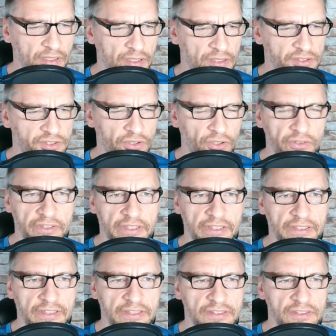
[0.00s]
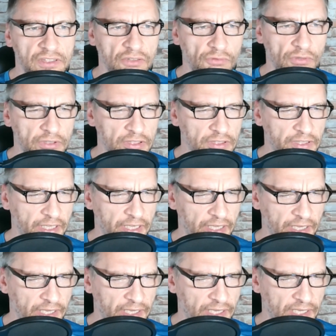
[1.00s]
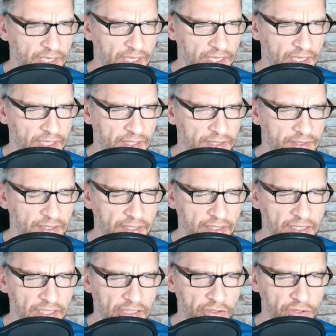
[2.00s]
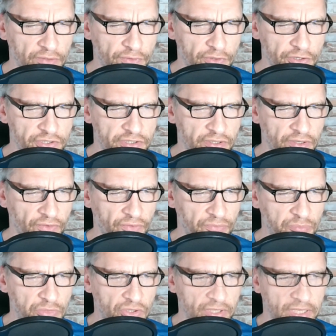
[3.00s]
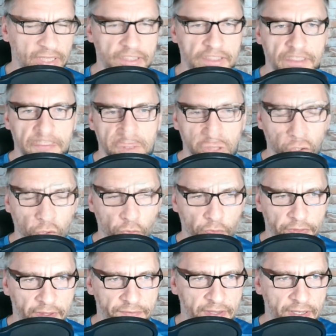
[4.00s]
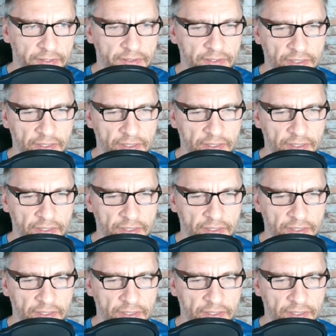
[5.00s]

consultant and so on. Technical University of Munich. So they've got